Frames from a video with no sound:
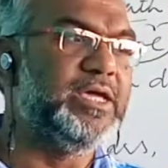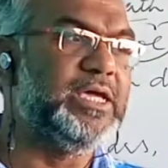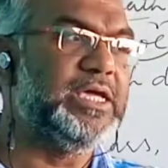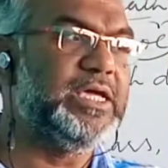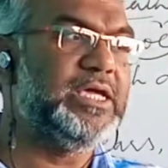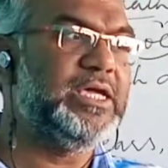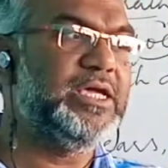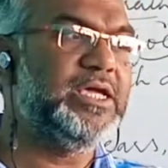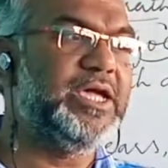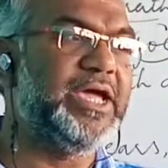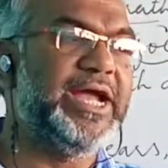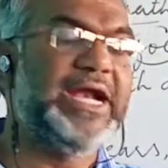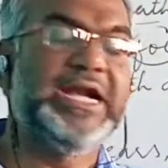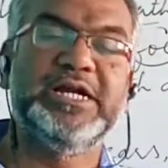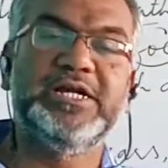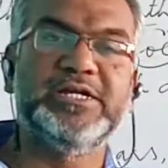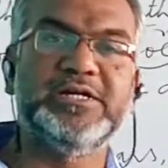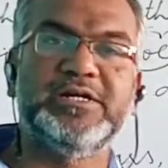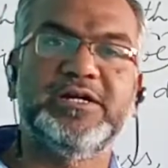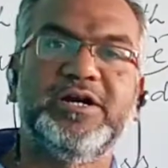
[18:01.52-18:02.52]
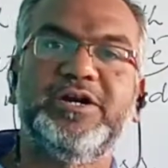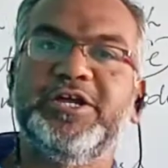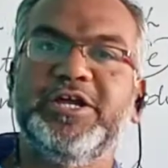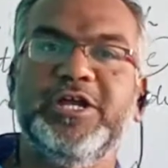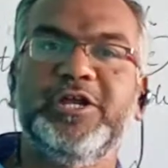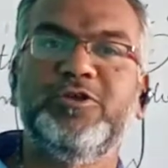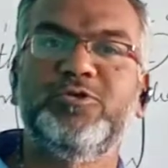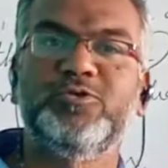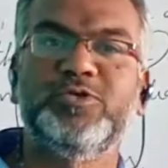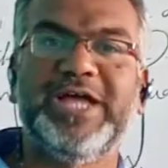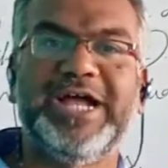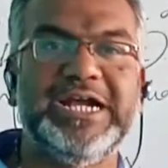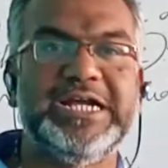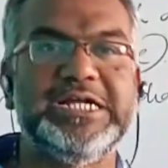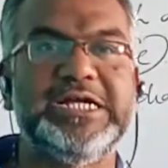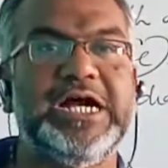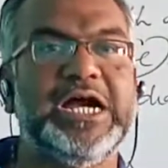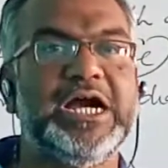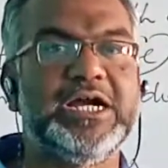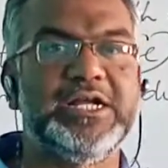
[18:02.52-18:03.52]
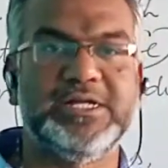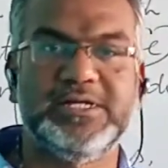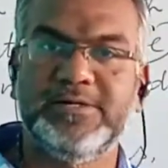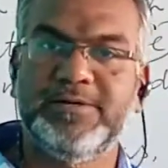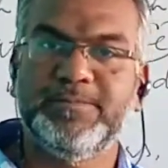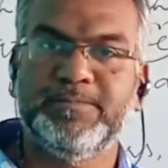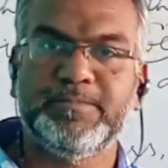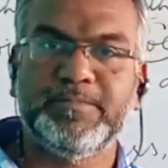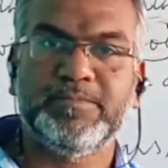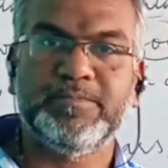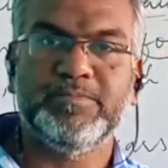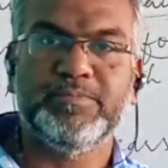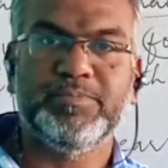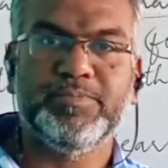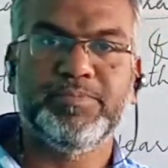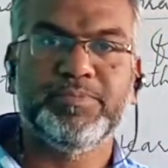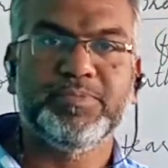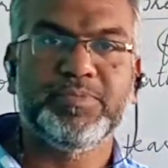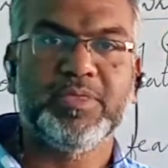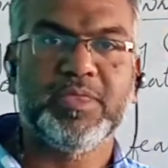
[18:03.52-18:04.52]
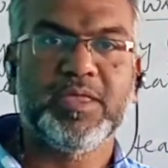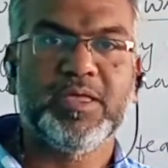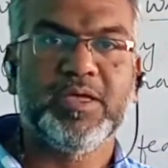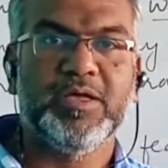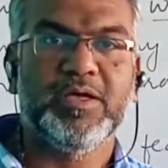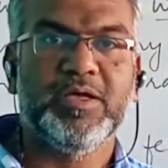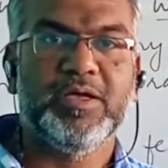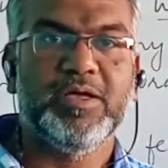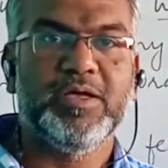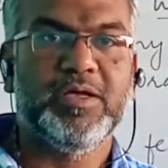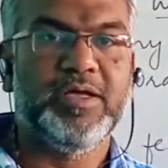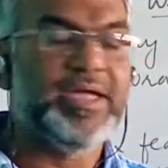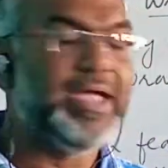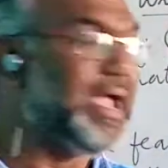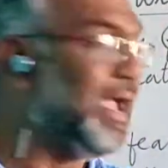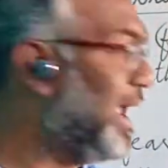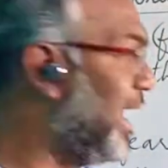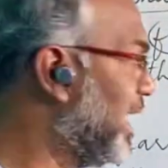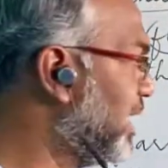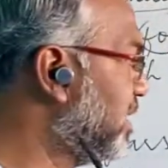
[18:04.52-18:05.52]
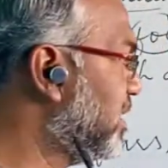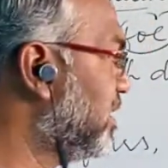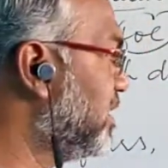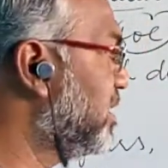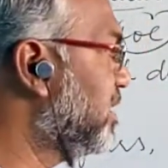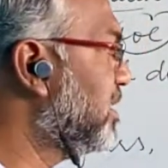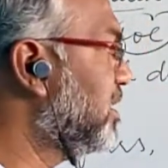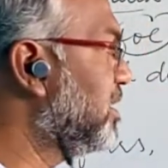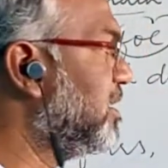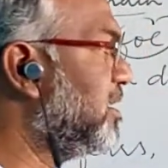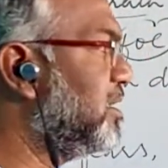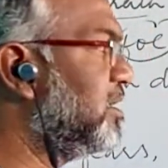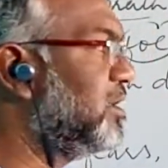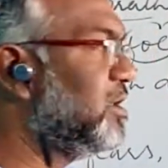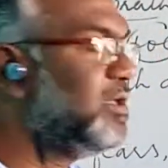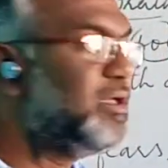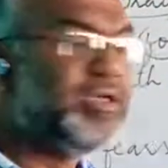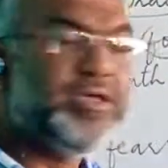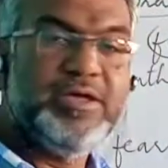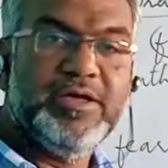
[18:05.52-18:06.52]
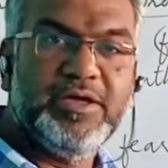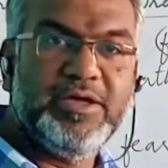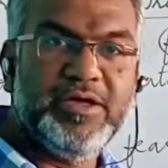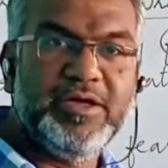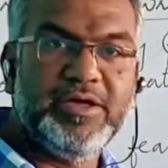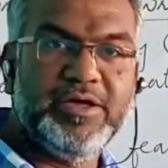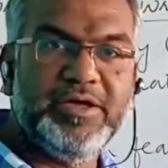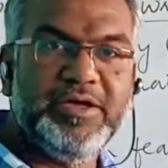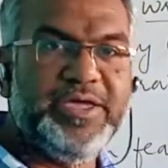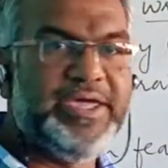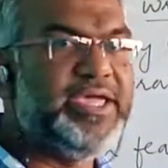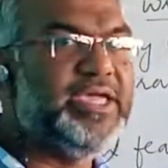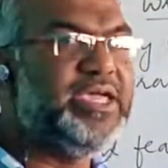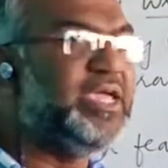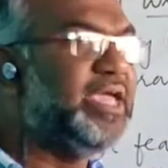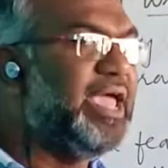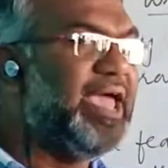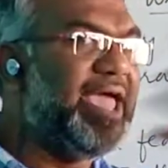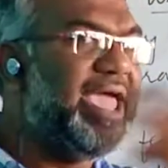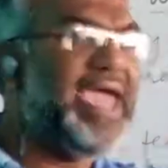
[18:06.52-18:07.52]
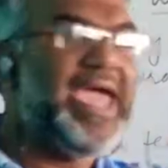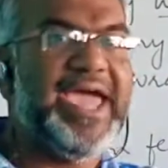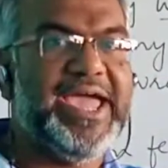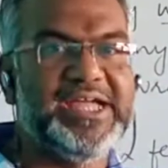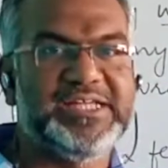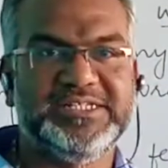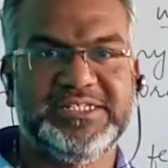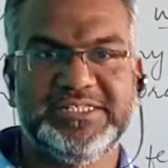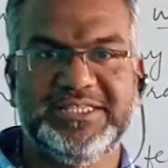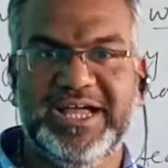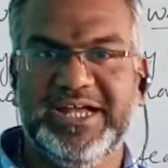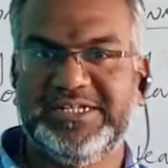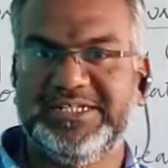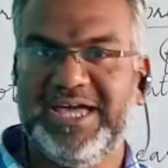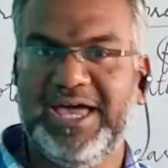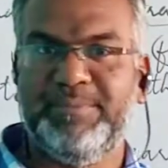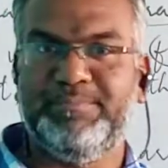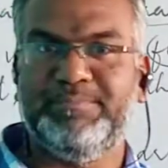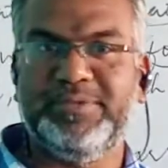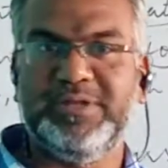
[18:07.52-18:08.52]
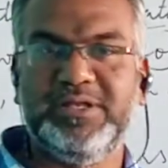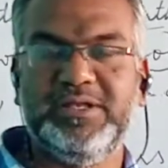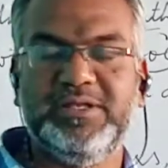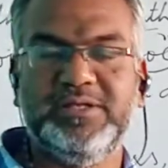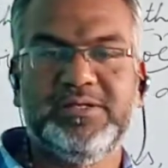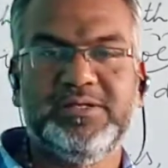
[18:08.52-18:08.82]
he entered into that garden and he ate that apple.